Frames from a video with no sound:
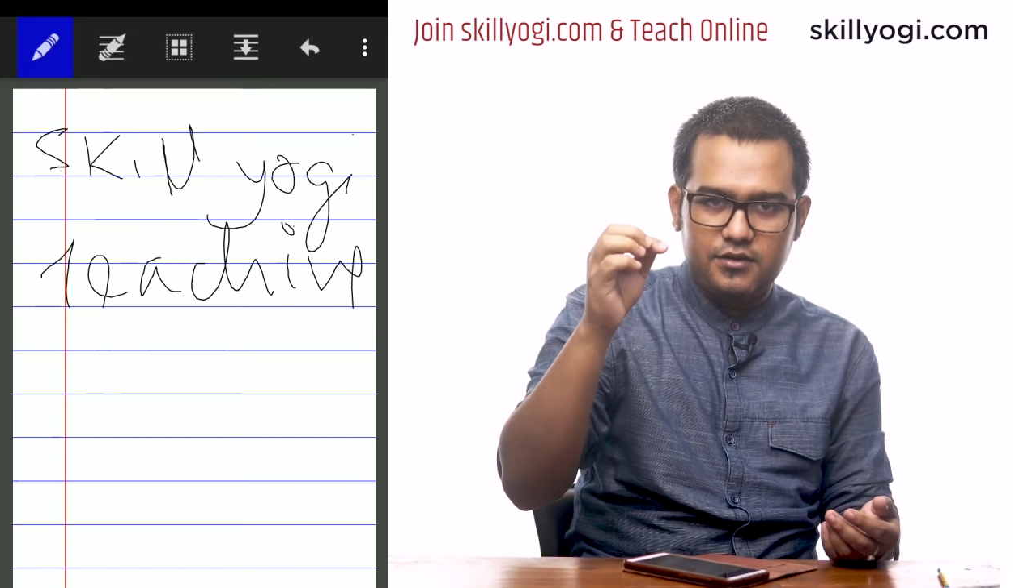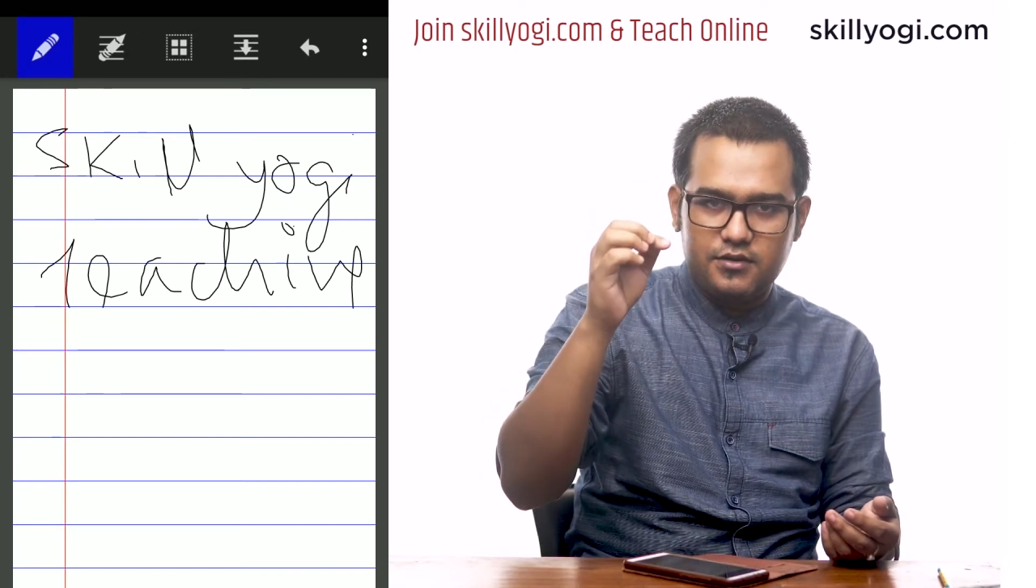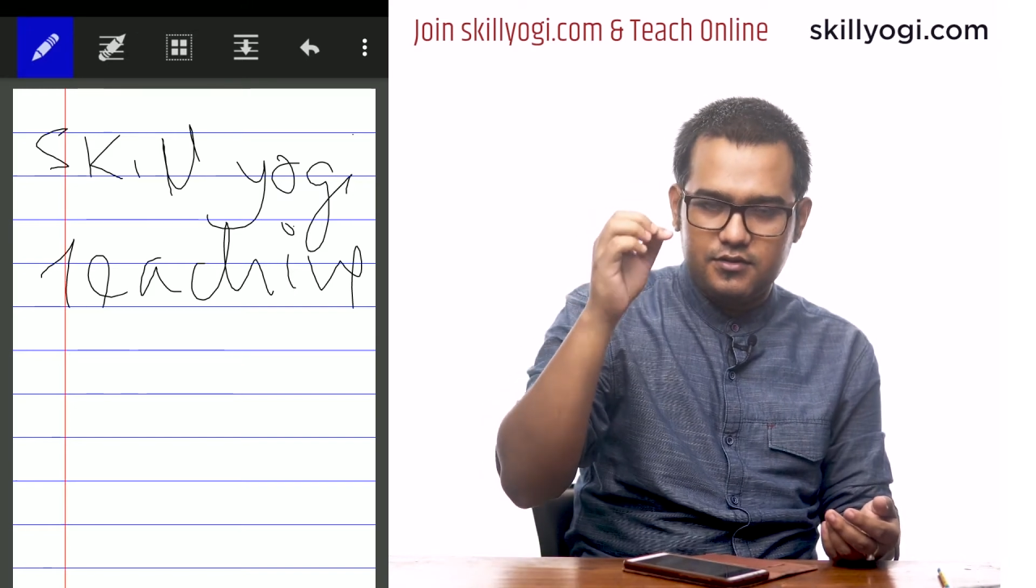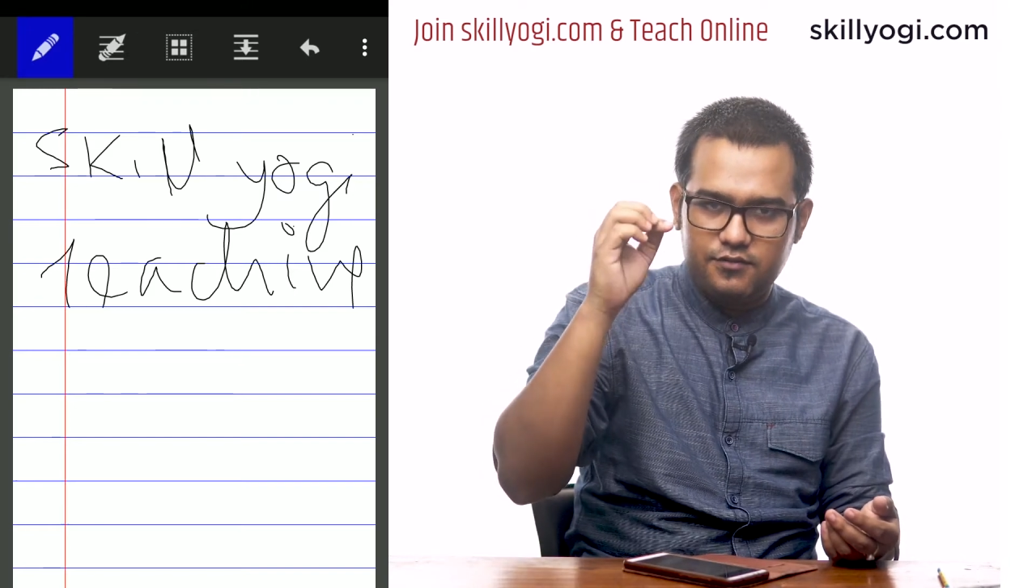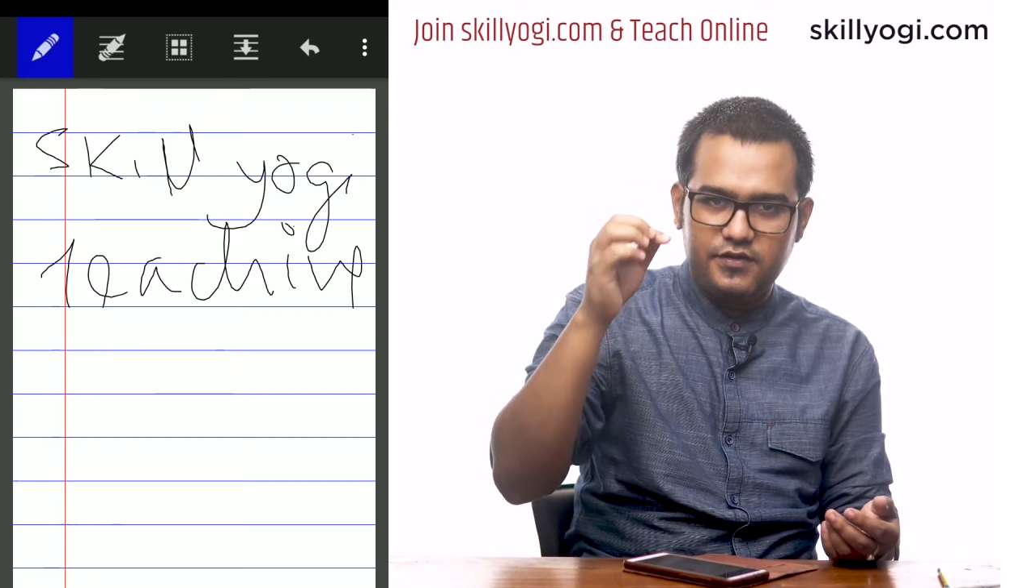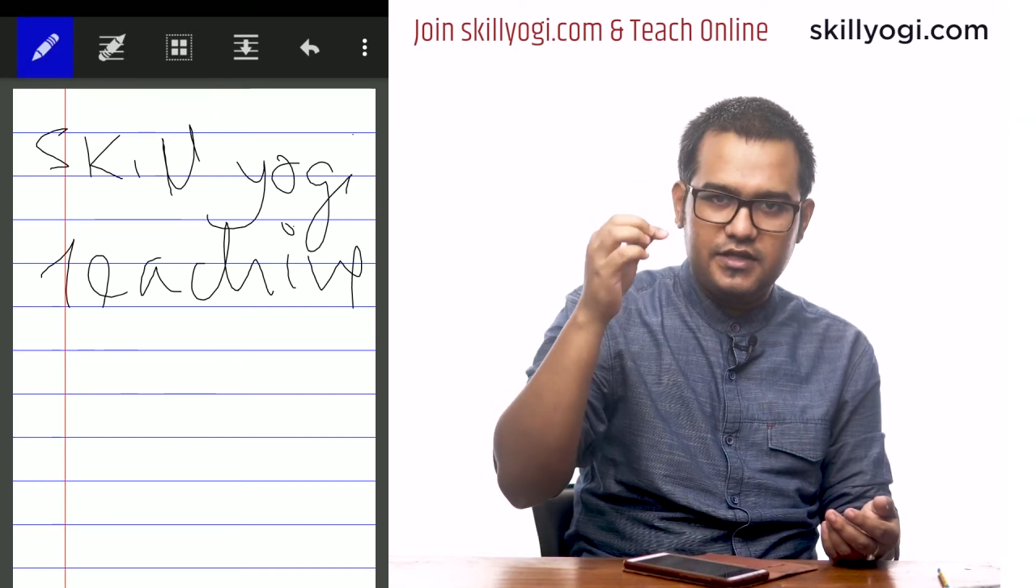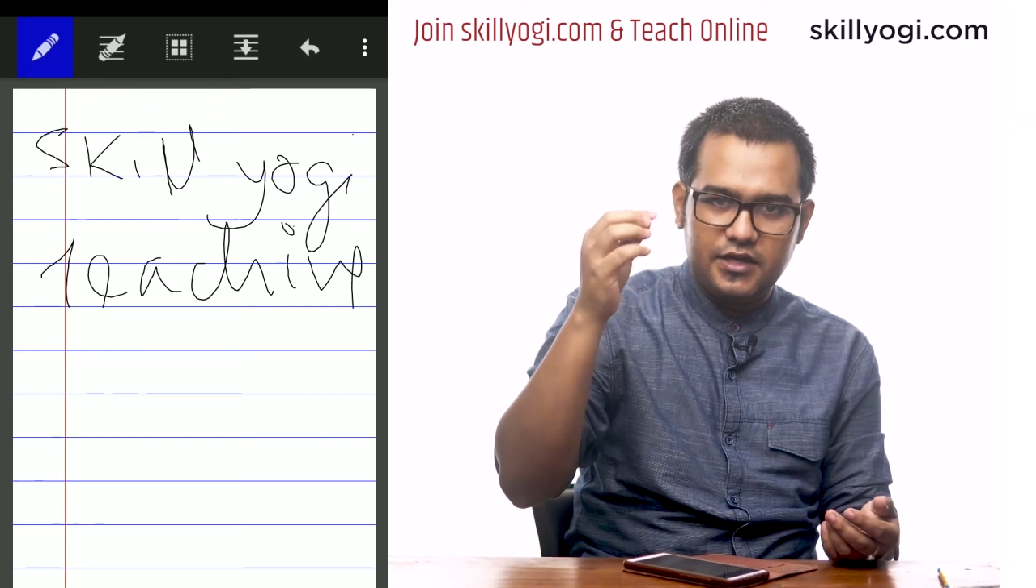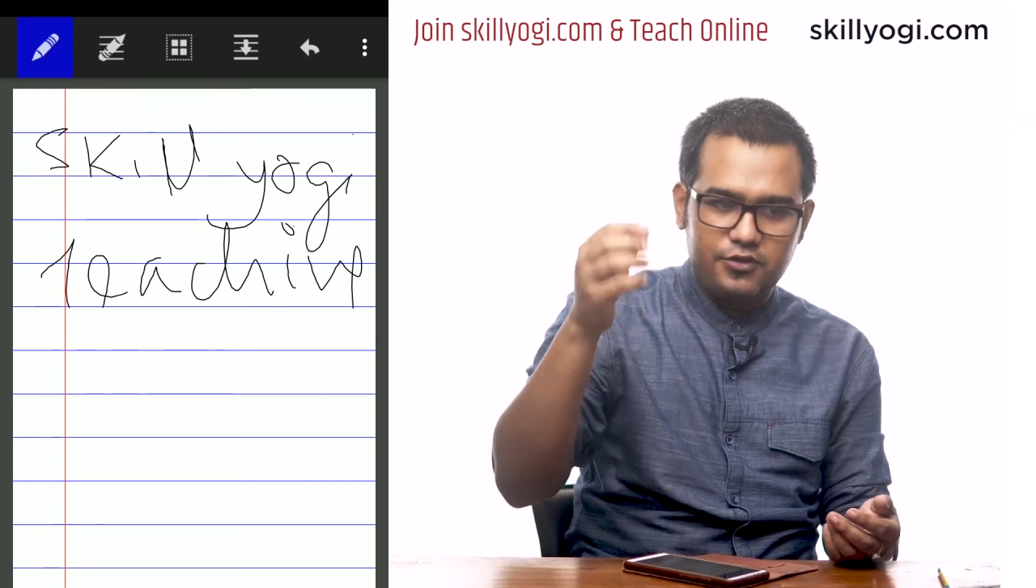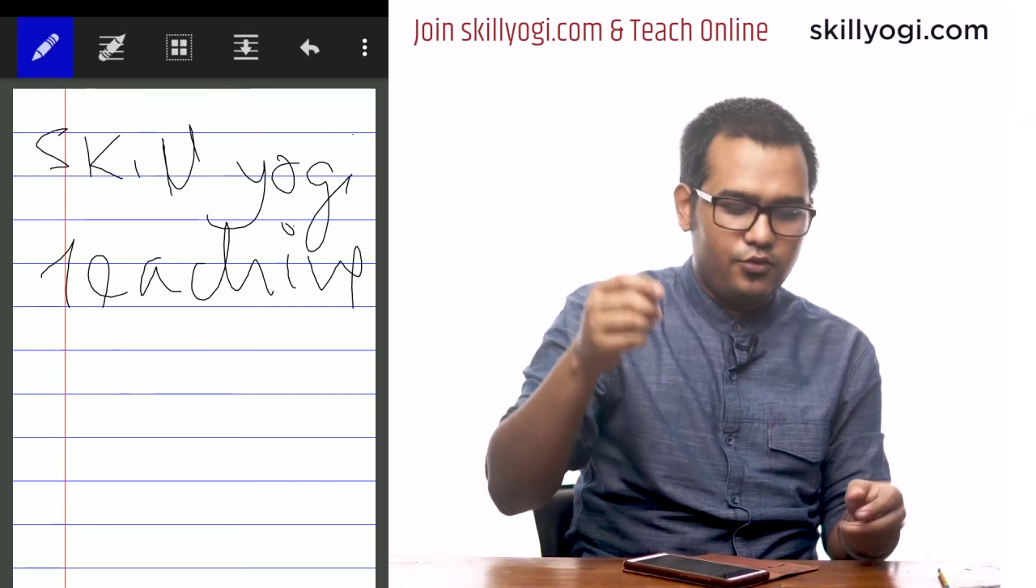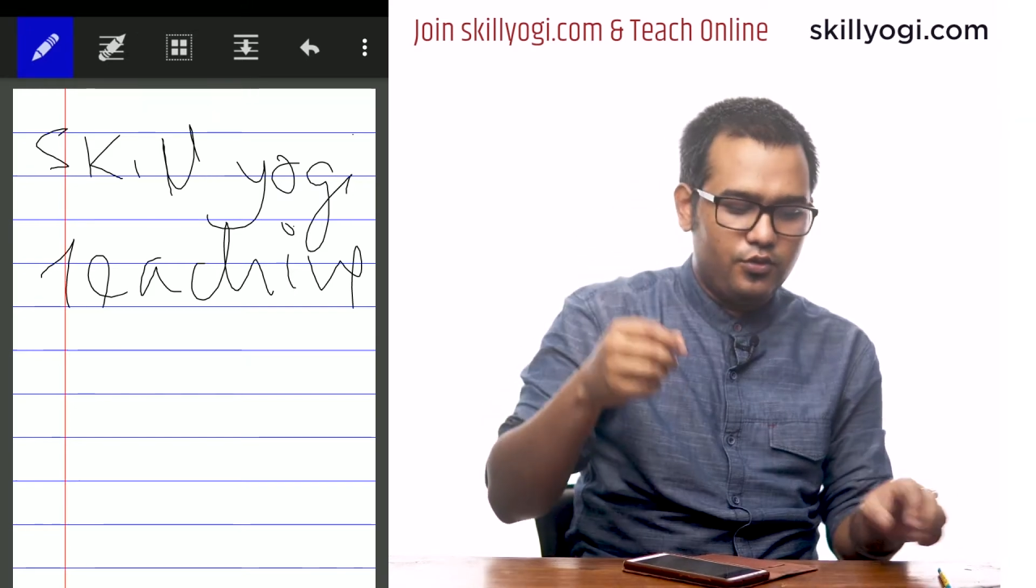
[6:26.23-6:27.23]
The way that
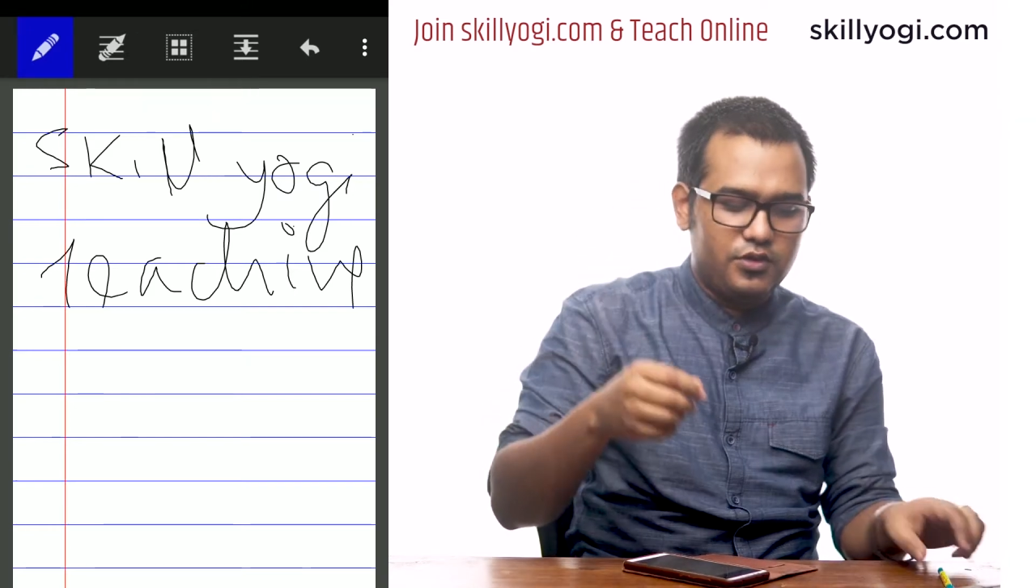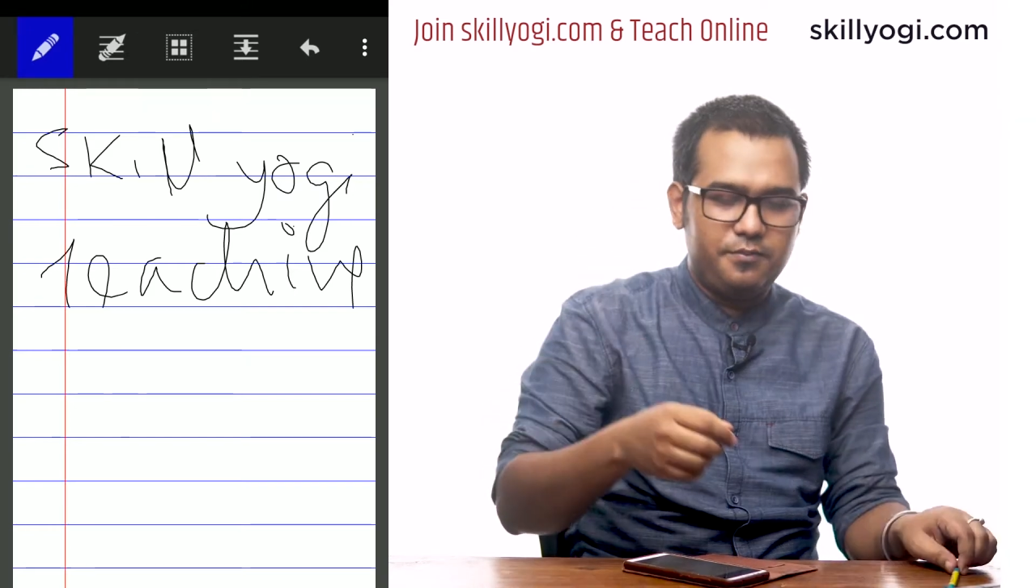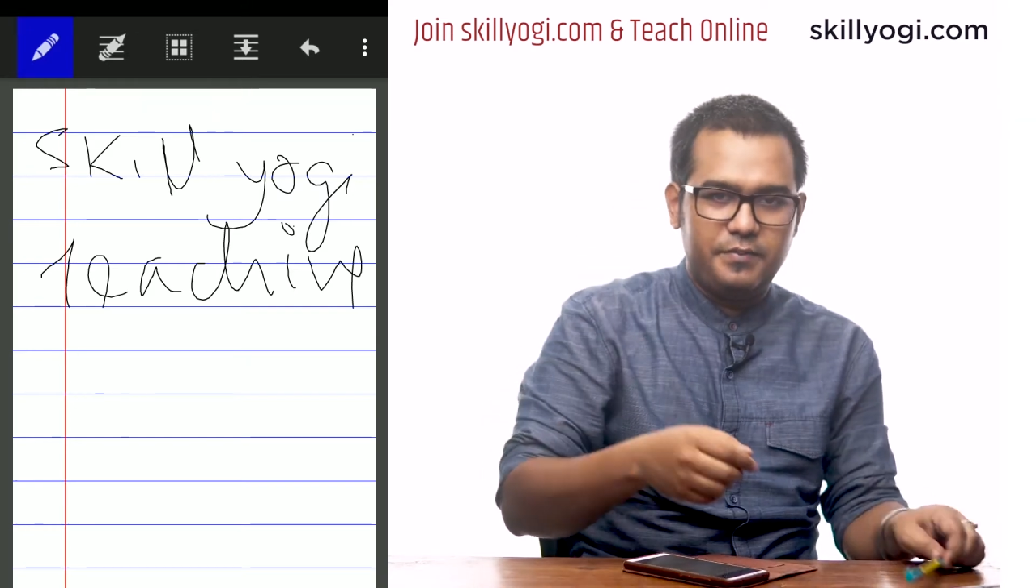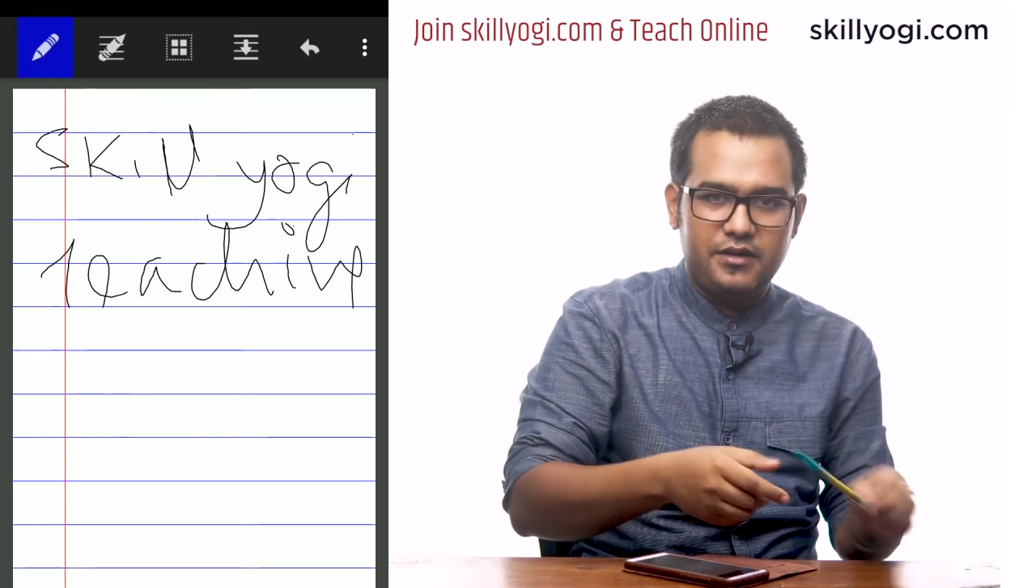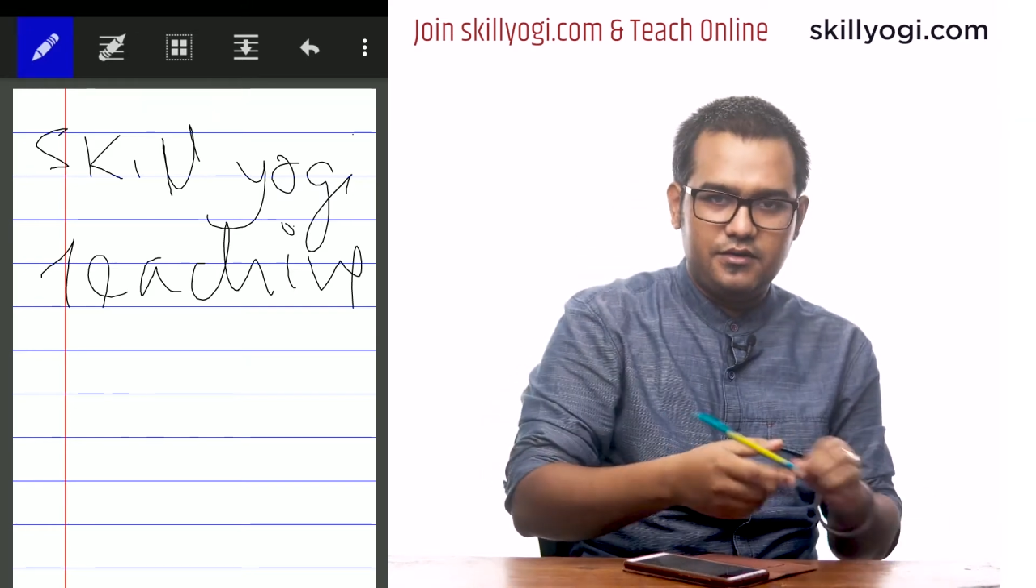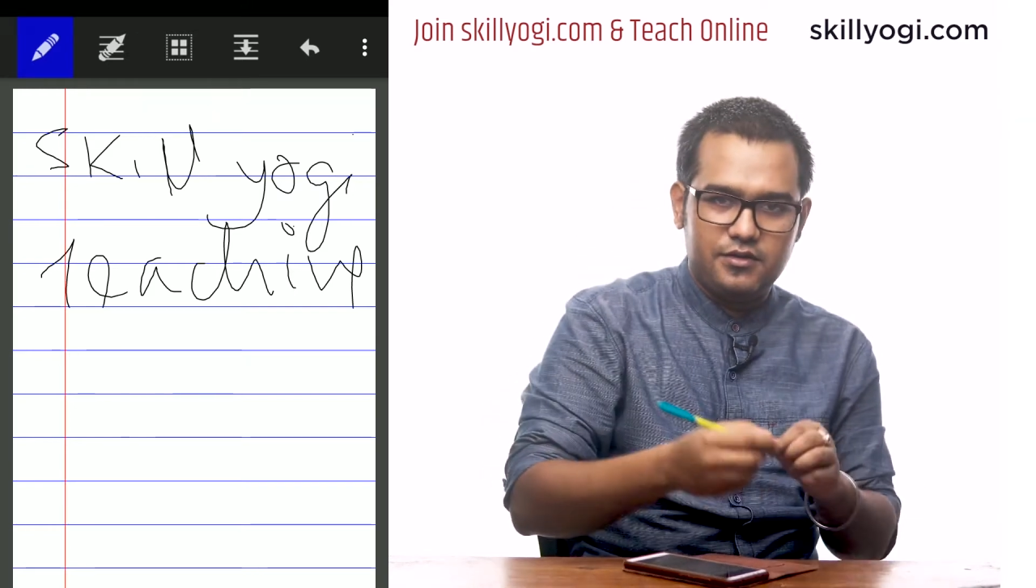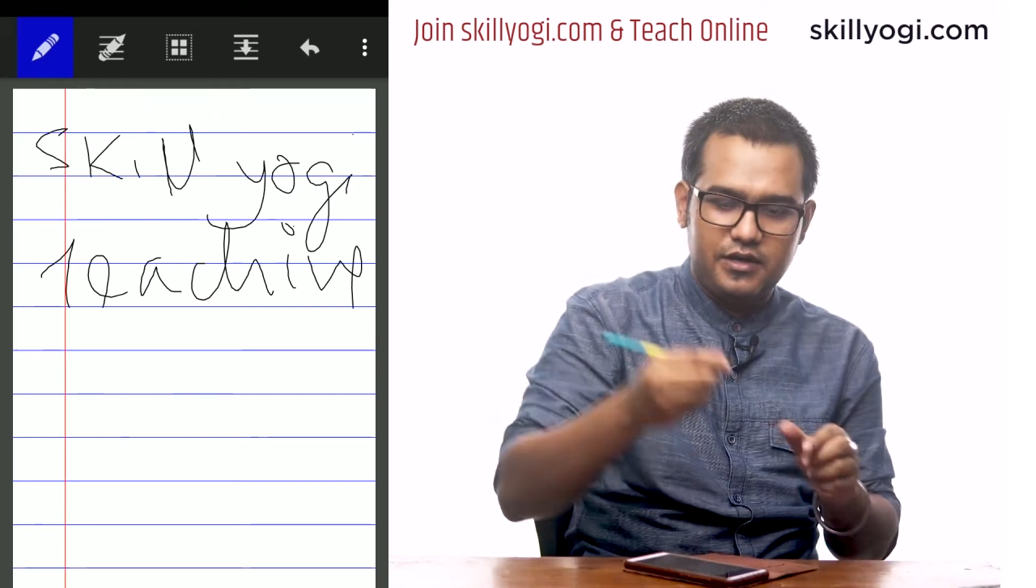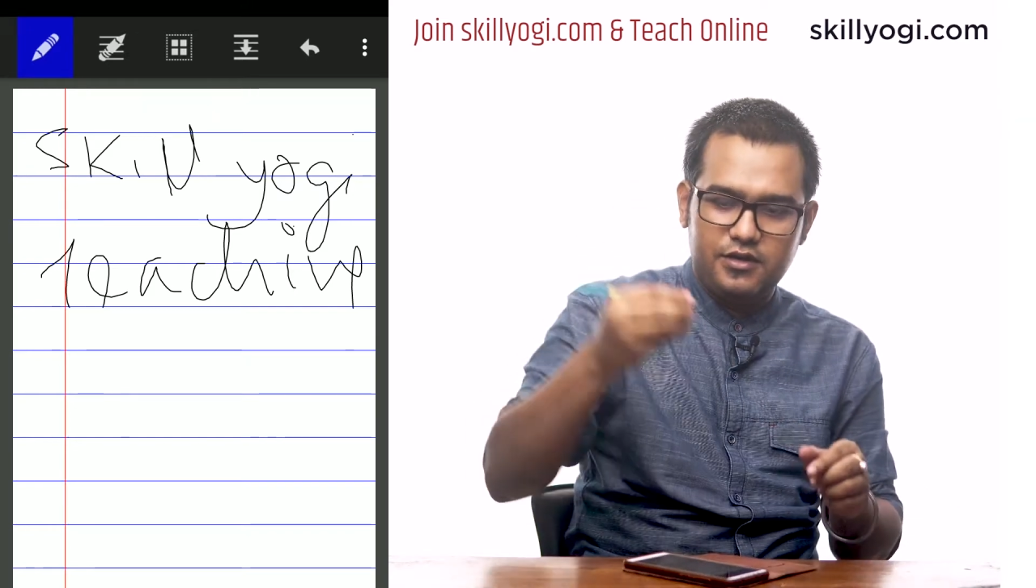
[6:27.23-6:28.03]
you hold a pen, right?